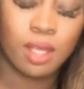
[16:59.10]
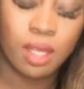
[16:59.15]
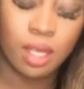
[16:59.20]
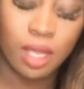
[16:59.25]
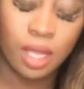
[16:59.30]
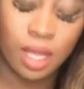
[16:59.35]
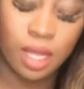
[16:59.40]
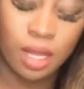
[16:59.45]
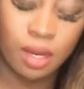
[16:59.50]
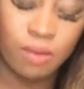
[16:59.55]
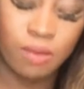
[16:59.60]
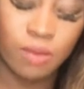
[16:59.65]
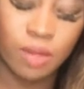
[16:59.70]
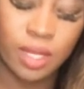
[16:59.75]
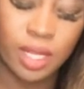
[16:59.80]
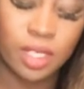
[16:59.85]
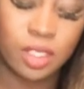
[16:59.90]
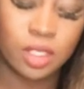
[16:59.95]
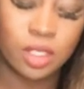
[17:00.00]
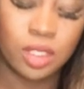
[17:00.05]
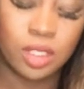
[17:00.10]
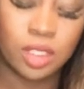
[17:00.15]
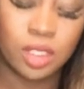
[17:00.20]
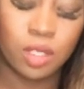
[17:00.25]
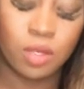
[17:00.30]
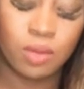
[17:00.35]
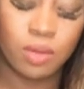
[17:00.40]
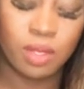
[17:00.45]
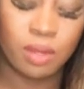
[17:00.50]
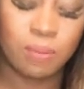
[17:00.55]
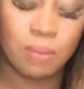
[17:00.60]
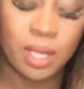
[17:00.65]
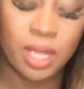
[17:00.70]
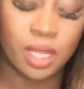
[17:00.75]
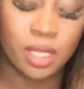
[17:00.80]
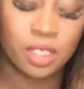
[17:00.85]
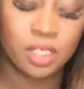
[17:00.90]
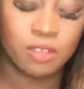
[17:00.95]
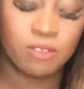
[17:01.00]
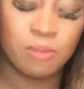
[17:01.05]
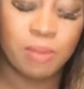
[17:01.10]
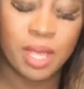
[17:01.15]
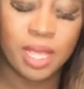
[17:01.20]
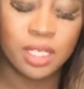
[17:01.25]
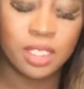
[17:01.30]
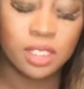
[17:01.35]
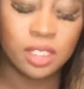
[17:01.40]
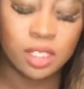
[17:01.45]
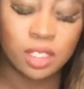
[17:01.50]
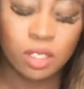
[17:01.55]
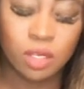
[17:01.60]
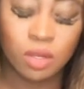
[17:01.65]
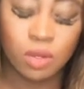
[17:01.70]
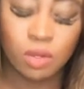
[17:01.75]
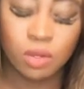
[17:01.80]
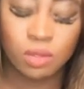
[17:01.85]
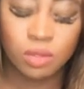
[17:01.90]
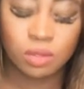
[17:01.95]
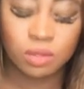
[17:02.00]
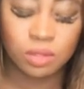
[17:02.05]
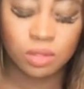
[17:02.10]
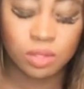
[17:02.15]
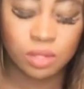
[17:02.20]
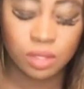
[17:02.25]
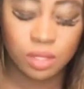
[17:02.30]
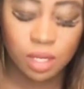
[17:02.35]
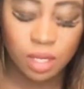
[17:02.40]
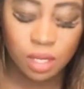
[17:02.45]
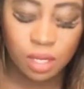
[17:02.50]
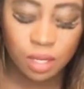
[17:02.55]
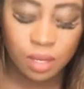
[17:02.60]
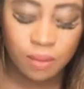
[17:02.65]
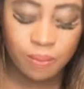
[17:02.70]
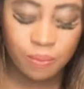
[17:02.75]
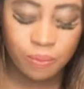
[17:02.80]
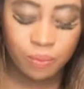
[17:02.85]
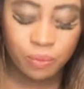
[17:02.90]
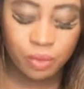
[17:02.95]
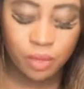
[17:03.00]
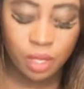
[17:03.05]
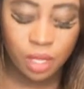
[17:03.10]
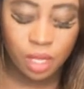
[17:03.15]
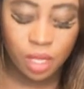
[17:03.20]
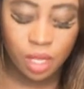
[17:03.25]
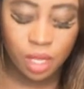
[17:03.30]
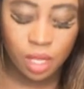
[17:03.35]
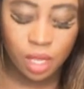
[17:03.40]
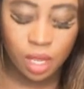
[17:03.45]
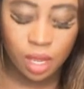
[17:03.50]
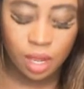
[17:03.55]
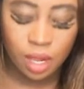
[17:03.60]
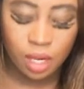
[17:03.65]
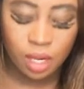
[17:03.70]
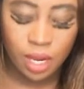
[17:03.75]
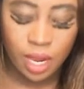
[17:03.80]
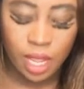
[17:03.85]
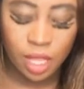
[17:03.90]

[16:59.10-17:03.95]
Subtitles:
in relation to the Page of Pentacles. It